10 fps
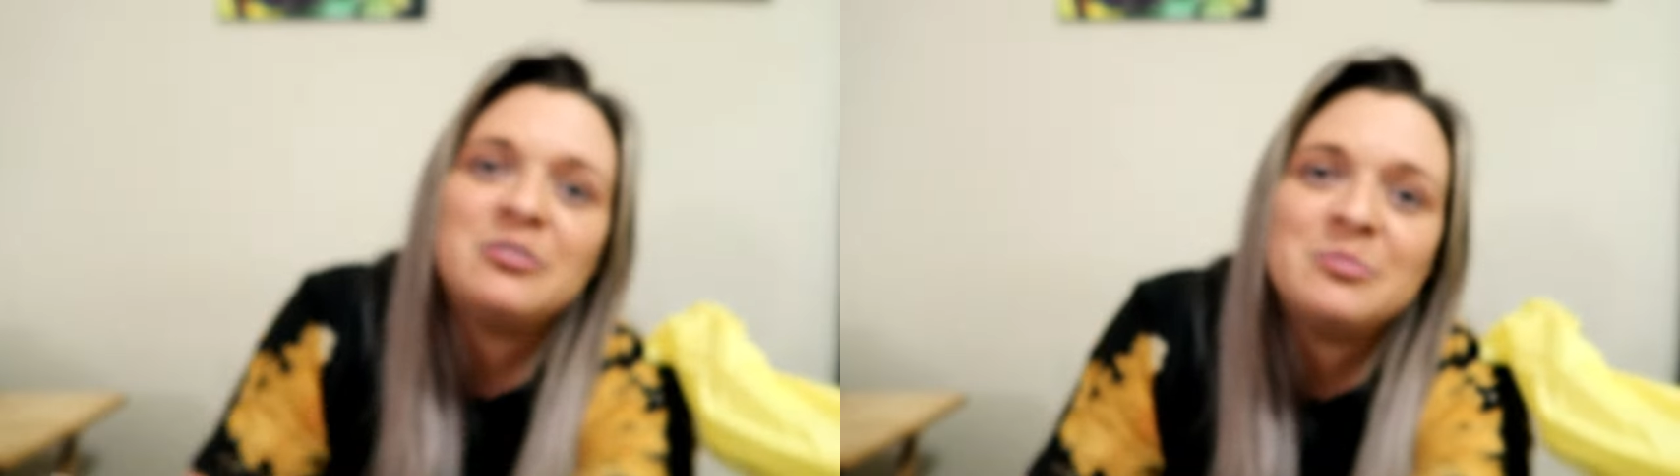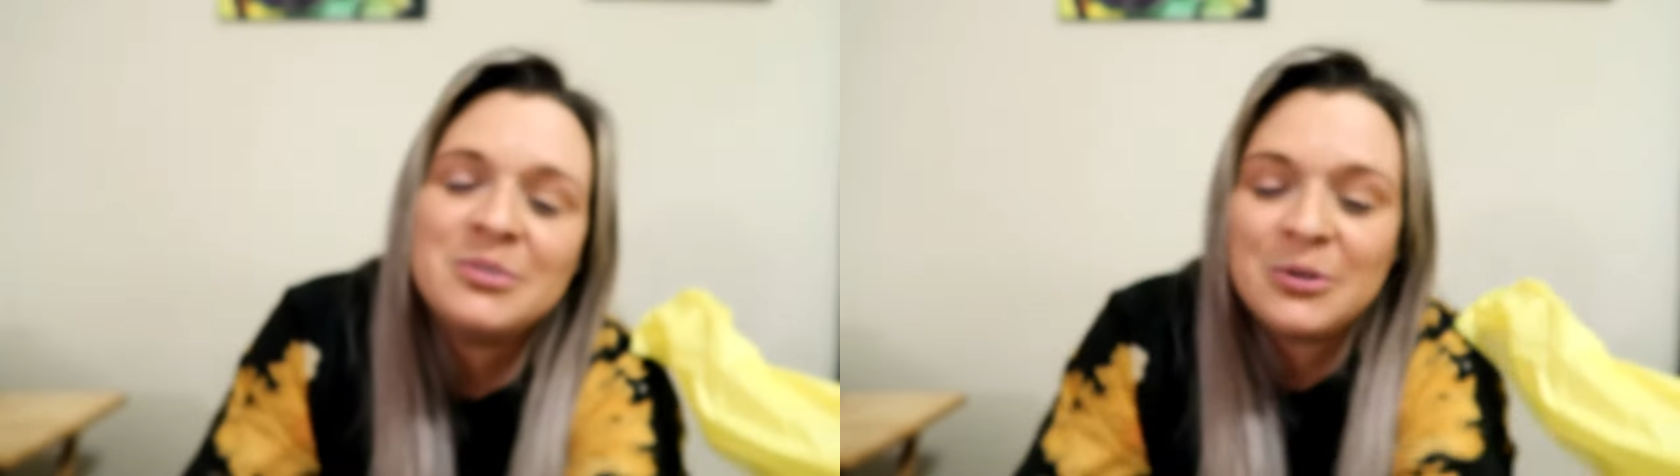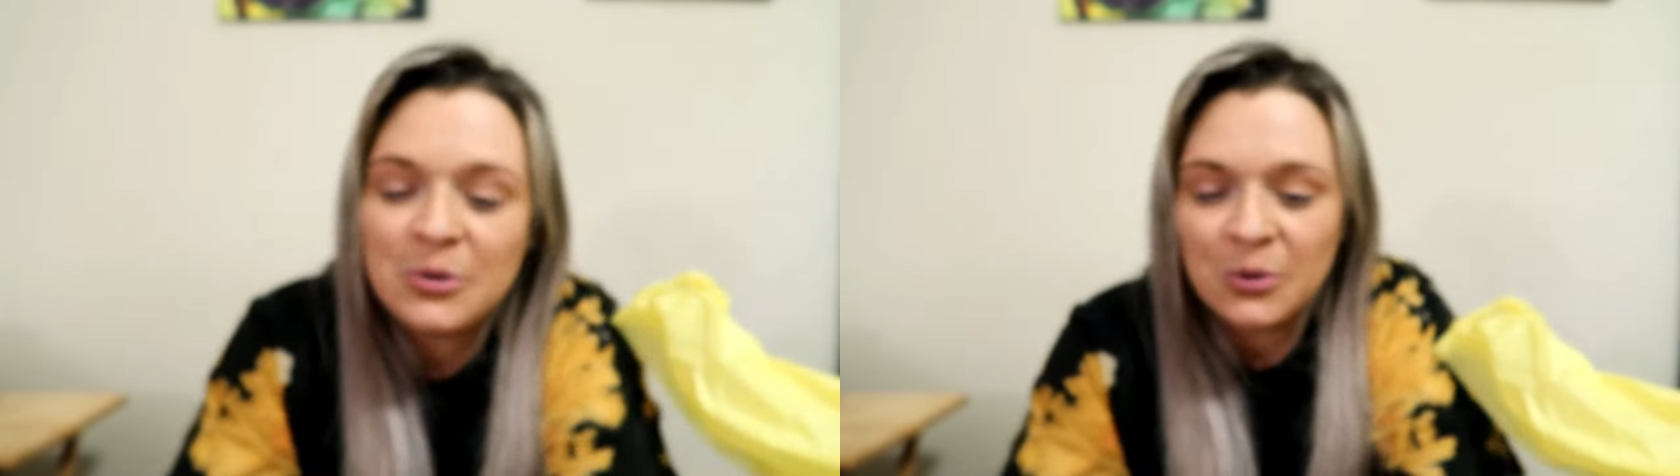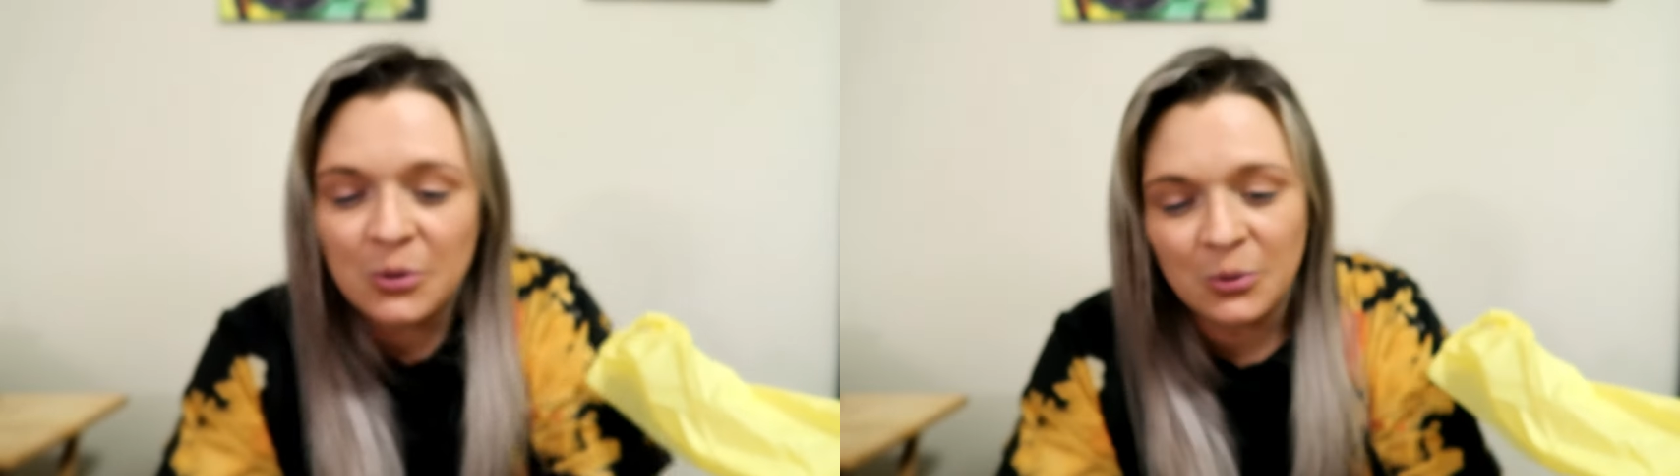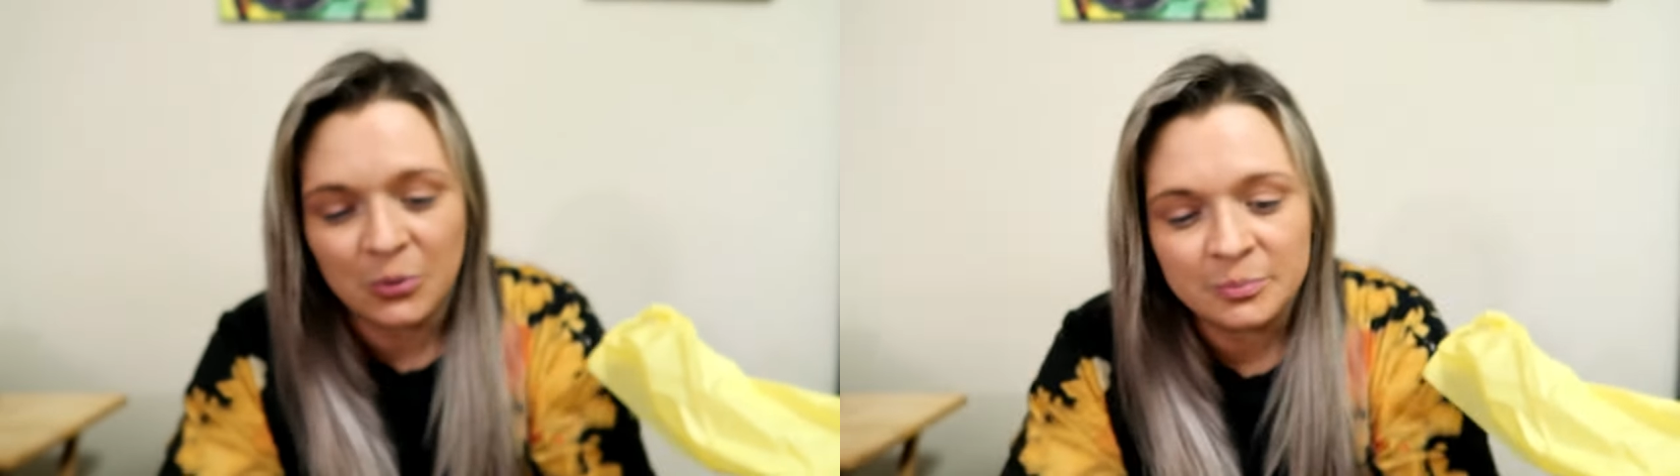all
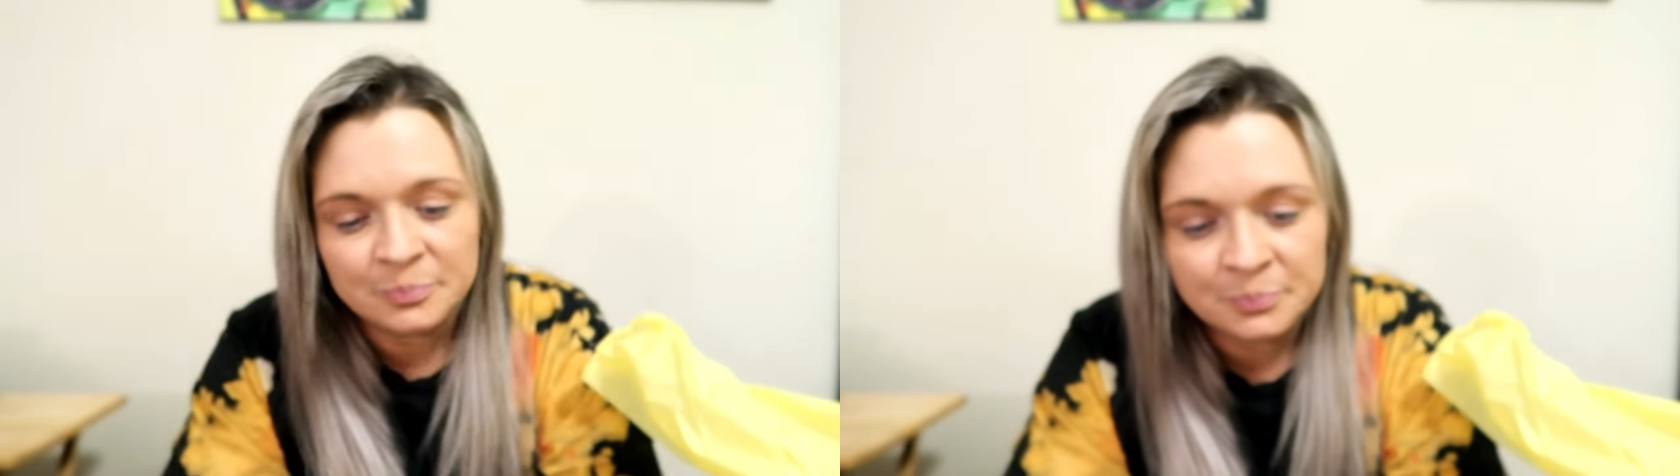cool.